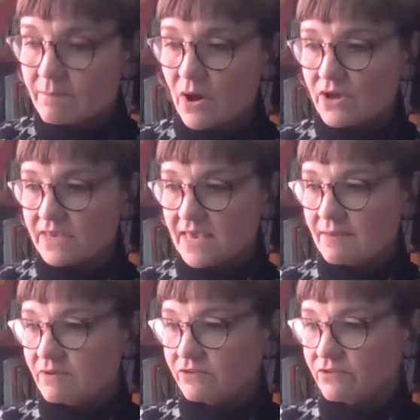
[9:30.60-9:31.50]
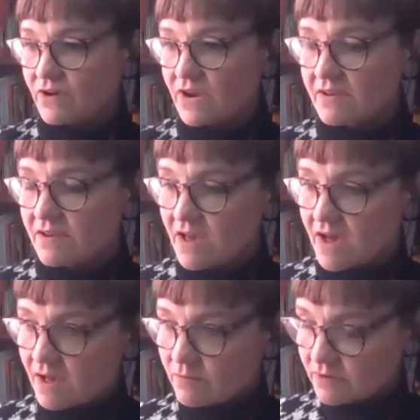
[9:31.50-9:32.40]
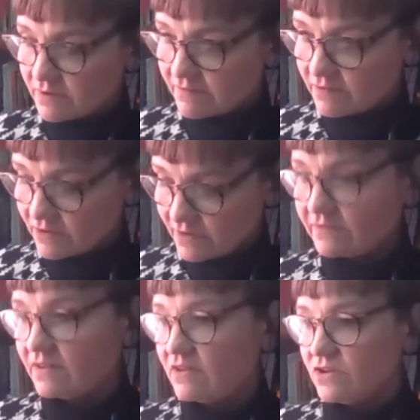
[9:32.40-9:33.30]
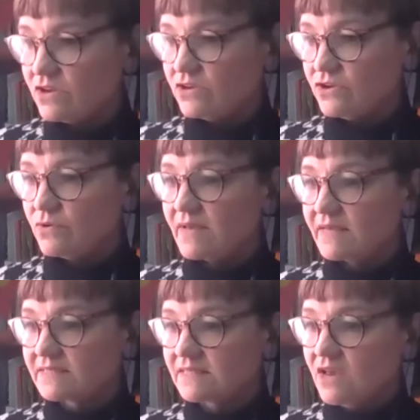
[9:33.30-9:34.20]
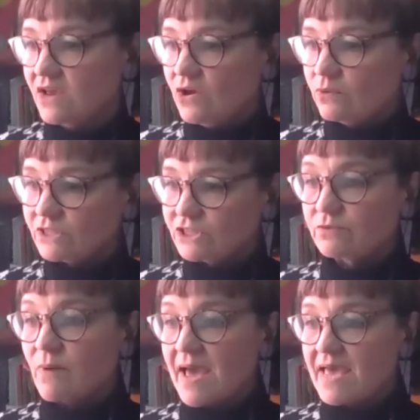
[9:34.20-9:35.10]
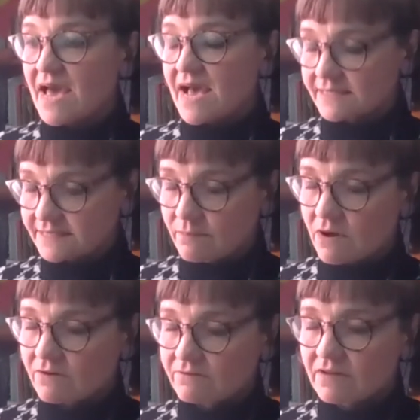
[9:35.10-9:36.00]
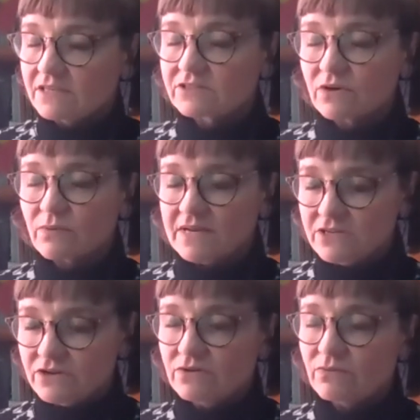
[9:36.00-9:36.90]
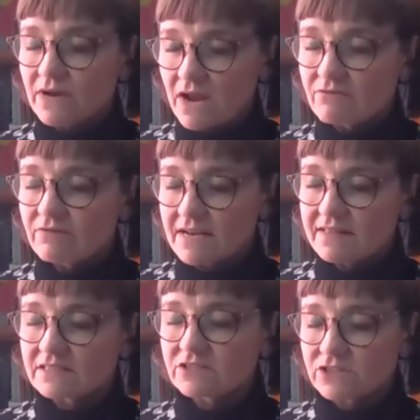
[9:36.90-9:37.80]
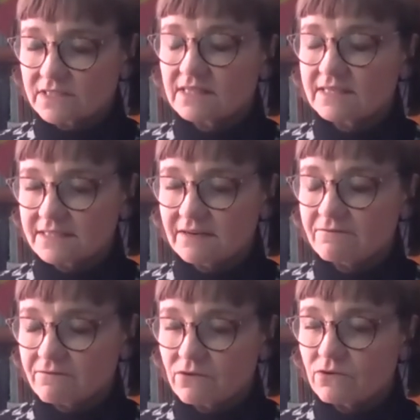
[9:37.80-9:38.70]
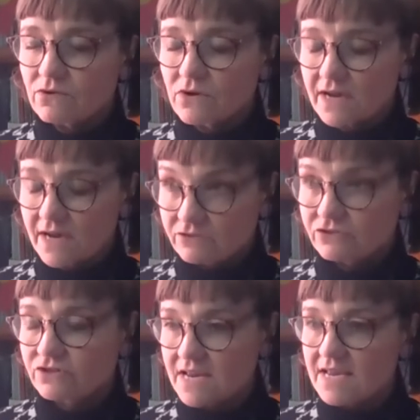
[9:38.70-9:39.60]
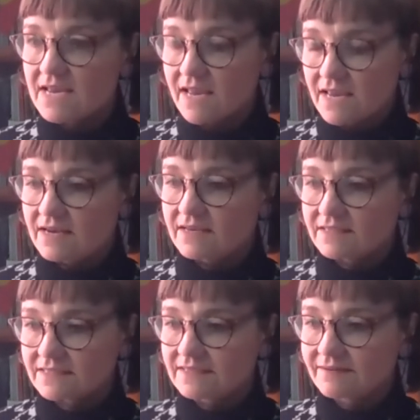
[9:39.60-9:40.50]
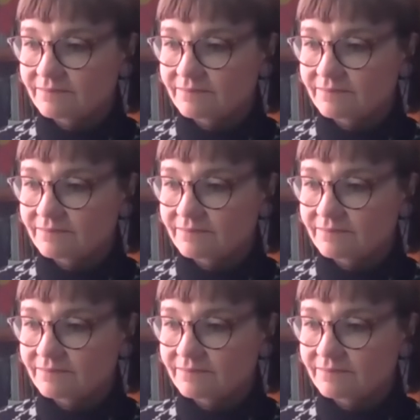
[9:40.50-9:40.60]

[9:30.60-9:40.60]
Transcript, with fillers: biochemistry, um, that lives in the U S. Which Way Asimov? So when you when I read this, just listen for country in it.